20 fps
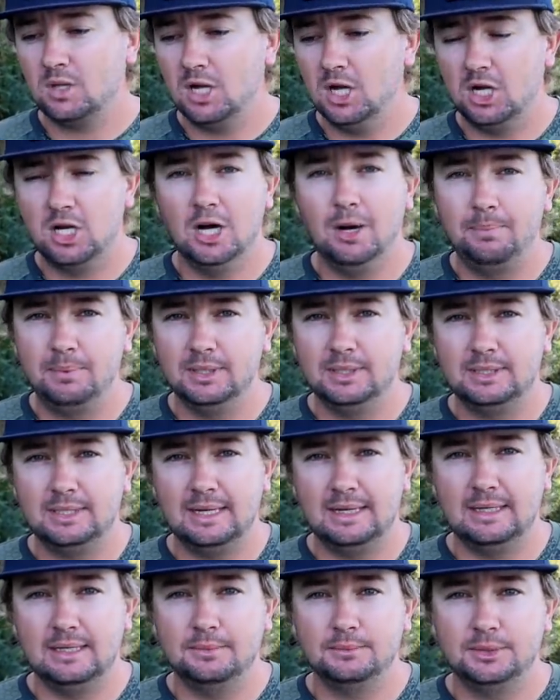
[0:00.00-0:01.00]
A couple of
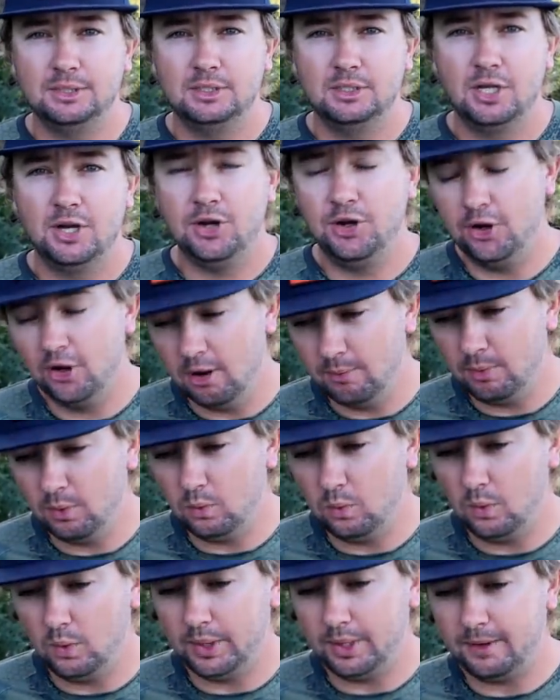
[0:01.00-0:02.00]
times. Number
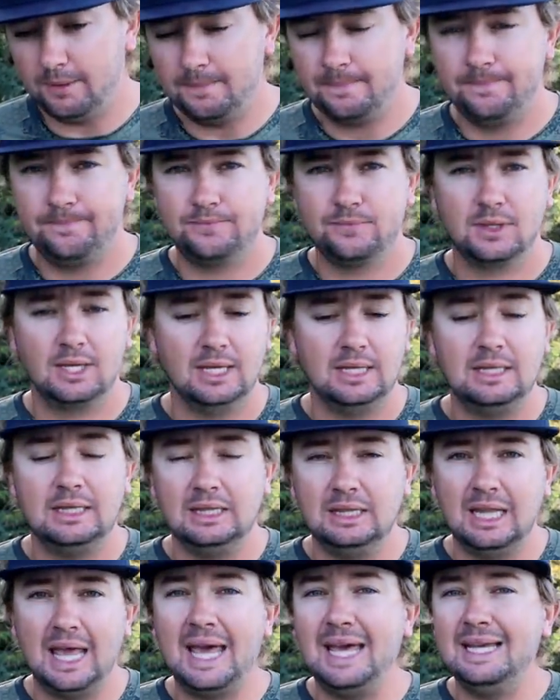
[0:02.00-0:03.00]
one,
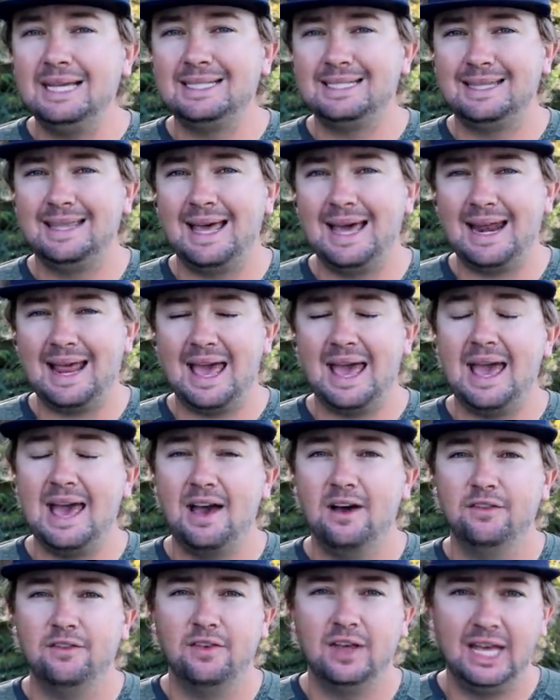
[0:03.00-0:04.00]
lakes that
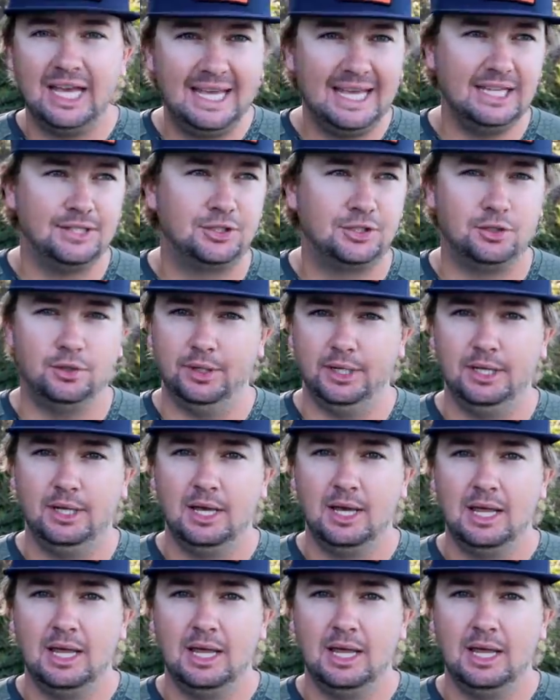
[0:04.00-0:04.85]
have history,